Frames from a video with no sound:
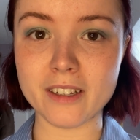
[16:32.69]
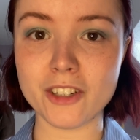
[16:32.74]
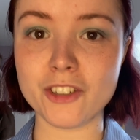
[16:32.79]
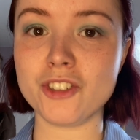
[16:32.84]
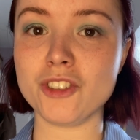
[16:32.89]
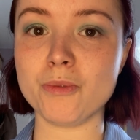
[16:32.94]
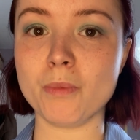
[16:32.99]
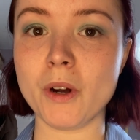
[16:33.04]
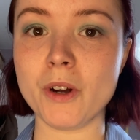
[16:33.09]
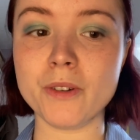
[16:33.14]
I
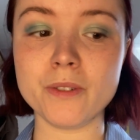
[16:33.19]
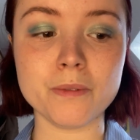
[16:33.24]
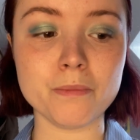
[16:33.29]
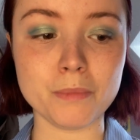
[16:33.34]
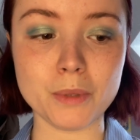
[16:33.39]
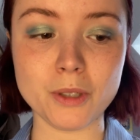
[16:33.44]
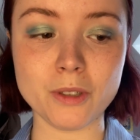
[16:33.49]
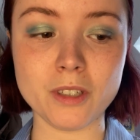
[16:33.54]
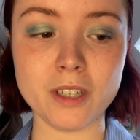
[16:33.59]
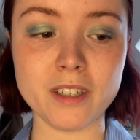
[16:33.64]
just won't,
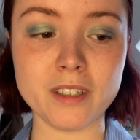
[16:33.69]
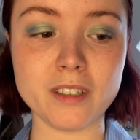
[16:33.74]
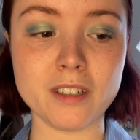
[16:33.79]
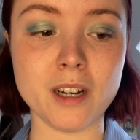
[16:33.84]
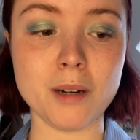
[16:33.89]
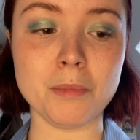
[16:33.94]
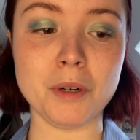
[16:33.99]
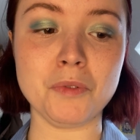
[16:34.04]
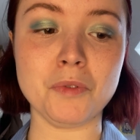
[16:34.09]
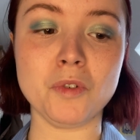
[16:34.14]
because I
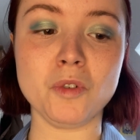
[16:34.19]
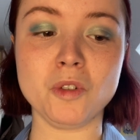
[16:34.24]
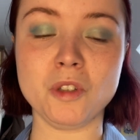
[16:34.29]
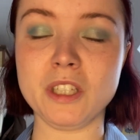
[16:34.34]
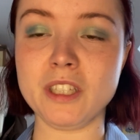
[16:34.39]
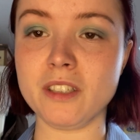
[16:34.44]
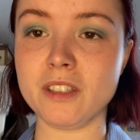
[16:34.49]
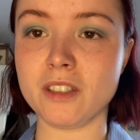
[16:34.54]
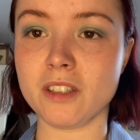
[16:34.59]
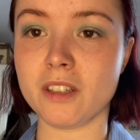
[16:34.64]
come up with all
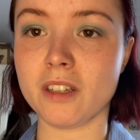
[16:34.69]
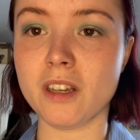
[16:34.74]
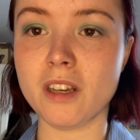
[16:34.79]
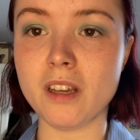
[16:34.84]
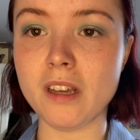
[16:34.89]
these